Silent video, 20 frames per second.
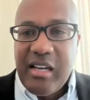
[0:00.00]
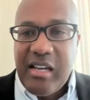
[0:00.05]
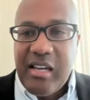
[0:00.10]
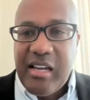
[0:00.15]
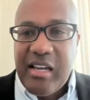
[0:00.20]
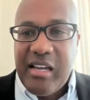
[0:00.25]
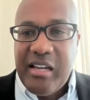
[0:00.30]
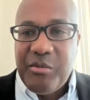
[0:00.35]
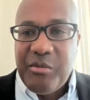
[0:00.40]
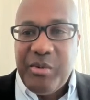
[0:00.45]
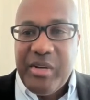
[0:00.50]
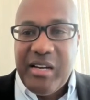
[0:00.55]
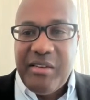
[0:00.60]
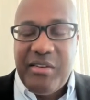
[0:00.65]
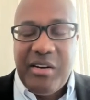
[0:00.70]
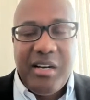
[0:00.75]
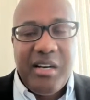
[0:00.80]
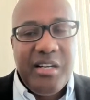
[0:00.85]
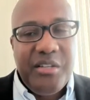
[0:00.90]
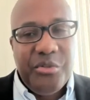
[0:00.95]
and we
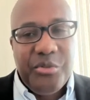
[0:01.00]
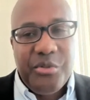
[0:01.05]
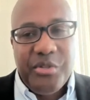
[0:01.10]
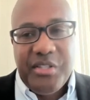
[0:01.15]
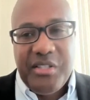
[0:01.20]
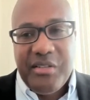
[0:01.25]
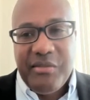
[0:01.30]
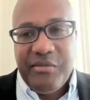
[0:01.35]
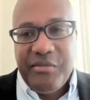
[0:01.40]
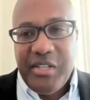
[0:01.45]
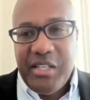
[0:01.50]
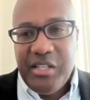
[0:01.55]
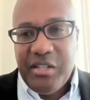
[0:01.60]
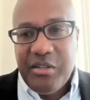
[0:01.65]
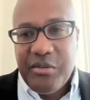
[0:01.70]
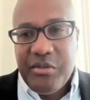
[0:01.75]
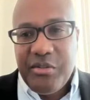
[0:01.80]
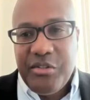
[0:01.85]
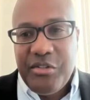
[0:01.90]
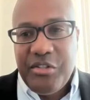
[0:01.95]
have hundreds of
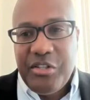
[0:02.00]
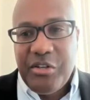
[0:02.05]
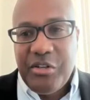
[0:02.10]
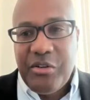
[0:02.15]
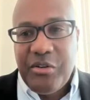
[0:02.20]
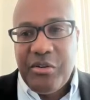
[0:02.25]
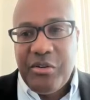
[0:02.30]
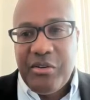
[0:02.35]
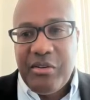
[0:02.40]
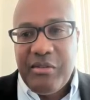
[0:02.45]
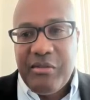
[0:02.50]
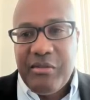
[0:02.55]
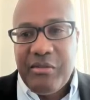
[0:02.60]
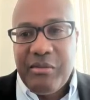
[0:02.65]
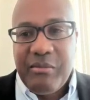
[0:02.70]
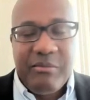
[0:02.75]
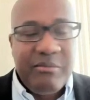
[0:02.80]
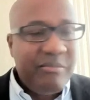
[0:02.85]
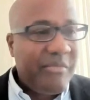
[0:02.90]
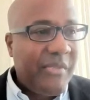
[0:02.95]
videos. So
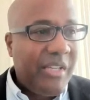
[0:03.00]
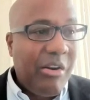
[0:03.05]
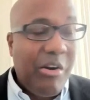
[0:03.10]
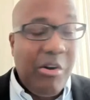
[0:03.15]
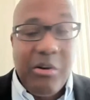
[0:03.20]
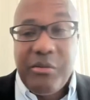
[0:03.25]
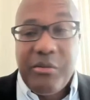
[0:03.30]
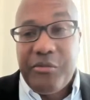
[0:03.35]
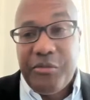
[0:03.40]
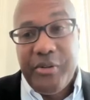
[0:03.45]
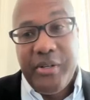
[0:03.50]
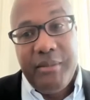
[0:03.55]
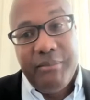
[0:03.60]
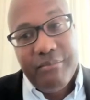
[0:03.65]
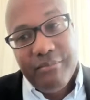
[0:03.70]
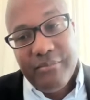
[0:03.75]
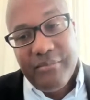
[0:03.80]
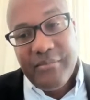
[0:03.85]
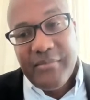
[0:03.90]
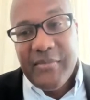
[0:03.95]
all free.
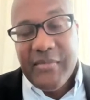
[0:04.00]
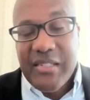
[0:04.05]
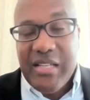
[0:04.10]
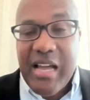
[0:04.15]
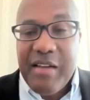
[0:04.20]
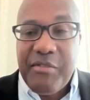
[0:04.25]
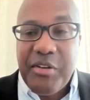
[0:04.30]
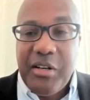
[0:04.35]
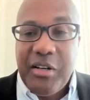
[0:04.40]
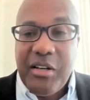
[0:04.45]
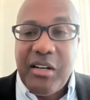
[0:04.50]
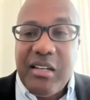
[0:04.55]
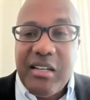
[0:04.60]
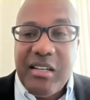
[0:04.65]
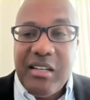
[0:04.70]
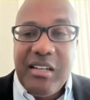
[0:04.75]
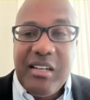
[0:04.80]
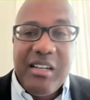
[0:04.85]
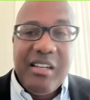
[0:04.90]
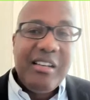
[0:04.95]
Have a
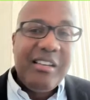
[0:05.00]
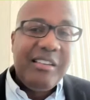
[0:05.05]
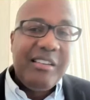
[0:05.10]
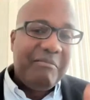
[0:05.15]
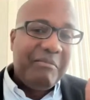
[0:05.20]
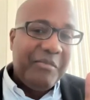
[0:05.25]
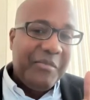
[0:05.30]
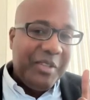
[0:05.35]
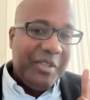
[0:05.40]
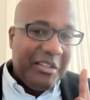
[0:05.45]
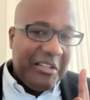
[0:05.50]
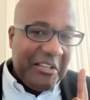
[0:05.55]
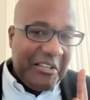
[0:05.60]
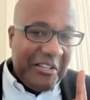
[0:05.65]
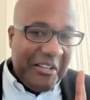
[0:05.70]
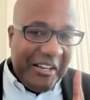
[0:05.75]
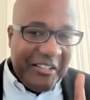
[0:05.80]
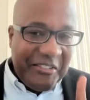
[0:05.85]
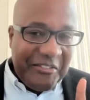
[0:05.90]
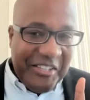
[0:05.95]
look. They're
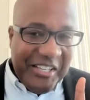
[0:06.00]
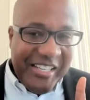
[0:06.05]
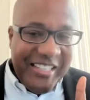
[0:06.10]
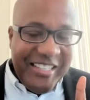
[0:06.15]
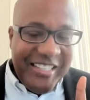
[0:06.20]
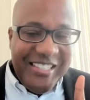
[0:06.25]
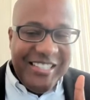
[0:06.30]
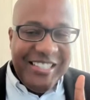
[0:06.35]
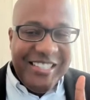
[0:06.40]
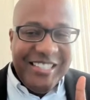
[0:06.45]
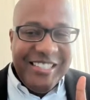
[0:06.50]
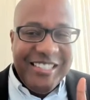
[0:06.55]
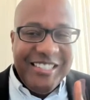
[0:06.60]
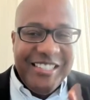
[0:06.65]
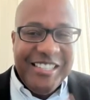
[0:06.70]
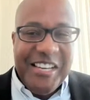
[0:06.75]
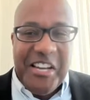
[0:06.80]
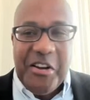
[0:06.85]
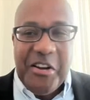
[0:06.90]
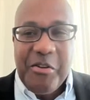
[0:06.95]
not advice.
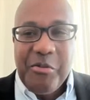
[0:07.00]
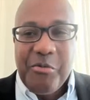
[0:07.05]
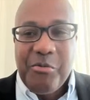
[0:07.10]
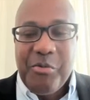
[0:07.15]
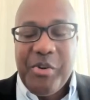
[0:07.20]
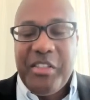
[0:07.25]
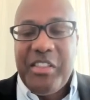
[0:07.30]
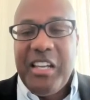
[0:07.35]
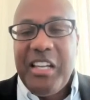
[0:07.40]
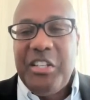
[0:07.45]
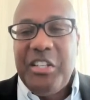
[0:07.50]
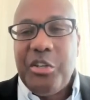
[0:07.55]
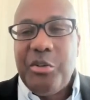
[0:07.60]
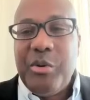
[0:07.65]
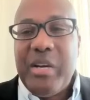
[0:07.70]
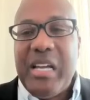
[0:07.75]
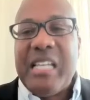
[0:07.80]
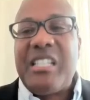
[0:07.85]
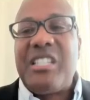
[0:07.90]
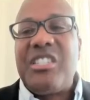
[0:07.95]
What they
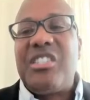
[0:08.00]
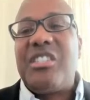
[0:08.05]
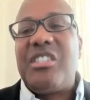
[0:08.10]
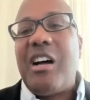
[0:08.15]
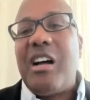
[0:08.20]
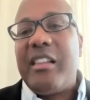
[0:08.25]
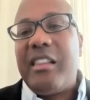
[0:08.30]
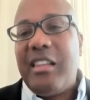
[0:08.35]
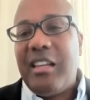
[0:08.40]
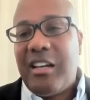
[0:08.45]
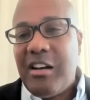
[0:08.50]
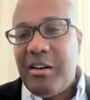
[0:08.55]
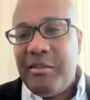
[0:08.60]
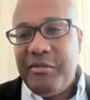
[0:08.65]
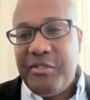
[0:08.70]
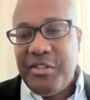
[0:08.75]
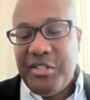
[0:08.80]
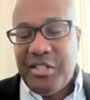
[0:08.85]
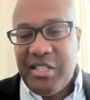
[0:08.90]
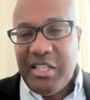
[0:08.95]
do is start the
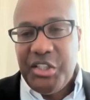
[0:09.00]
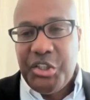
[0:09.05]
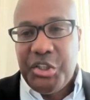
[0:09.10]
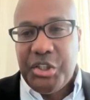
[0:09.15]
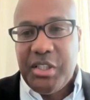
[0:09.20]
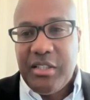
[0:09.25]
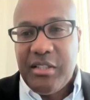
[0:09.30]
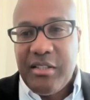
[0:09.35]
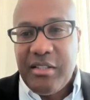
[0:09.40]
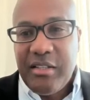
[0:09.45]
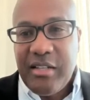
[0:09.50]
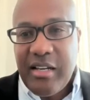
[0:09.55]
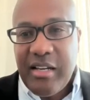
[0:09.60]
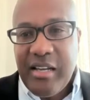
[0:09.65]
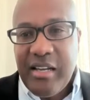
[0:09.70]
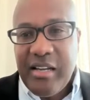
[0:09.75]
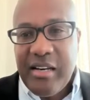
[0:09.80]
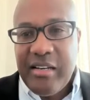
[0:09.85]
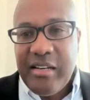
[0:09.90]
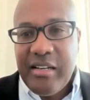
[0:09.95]
conversation
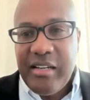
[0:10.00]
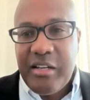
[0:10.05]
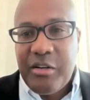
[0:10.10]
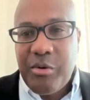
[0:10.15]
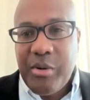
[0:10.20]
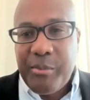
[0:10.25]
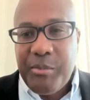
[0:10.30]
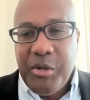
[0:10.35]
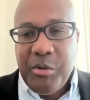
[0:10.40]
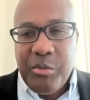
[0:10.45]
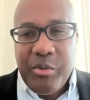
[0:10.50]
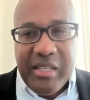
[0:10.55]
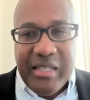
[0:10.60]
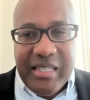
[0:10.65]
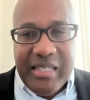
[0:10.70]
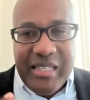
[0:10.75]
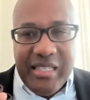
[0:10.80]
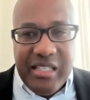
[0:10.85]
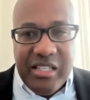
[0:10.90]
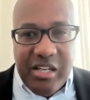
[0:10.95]
and equip you with the
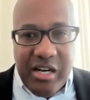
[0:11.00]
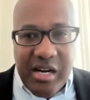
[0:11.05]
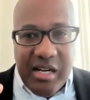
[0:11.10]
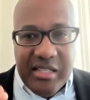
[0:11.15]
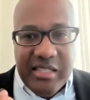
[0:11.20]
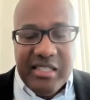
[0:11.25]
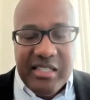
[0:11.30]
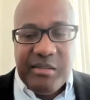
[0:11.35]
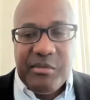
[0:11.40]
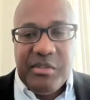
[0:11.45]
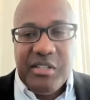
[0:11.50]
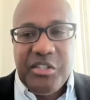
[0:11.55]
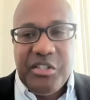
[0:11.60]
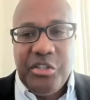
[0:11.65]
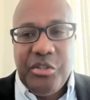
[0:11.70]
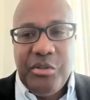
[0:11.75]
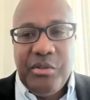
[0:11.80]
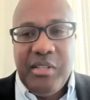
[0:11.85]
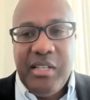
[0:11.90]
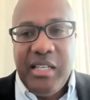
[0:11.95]
key concepts
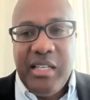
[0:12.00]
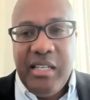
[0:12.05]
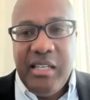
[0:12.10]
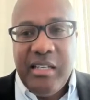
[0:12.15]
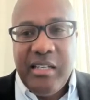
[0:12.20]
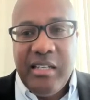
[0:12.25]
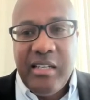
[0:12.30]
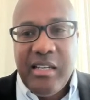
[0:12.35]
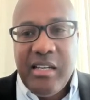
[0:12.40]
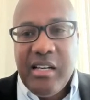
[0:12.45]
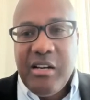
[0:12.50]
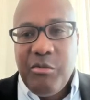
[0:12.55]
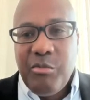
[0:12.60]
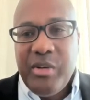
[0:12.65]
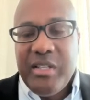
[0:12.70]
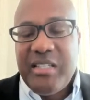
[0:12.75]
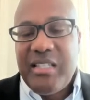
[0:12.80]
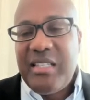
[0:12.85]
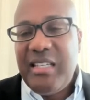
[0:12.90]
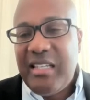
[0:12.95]
that you need
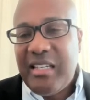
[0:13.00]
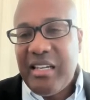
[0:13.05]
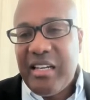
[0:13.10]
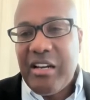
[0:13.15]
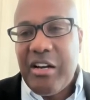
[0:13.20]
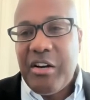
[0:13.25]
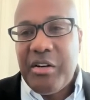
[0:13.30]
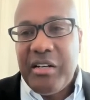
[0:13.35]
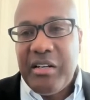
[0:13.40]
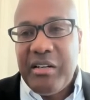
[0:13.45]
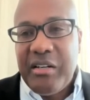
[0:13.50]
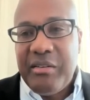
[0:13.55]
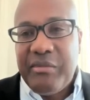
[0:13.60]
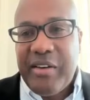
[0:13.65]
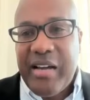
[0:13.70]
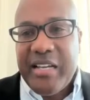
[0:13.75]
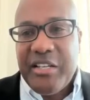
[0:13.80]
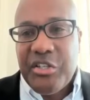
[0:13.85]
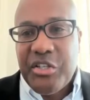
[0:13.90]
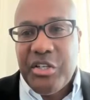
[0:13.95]
when seeking out an
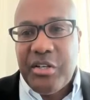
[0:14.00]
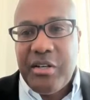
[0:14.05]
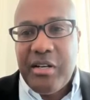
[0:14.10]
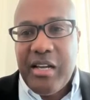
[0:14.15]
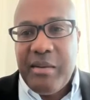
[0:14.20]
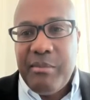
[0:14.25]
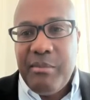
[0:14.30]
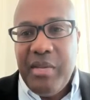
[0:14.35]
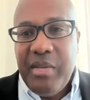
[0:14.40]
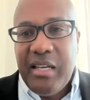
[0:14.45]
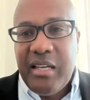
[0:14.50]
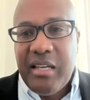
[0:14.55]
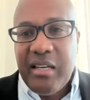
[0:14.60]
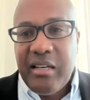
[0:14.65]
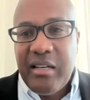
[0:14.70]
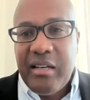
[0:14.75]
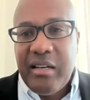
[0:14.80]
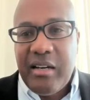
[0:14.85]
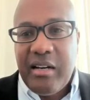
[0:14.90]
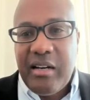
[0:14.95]
advisor and
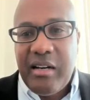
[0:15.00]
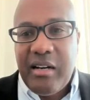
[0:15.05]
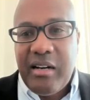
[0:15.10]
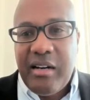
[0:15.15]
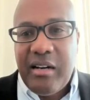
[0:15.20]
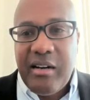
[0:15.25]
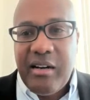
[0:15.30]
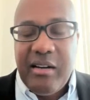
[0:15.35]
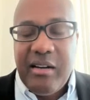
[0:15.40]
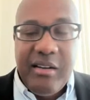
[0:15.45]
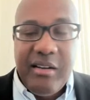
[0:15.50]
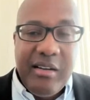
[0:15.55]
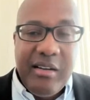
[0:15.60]
making a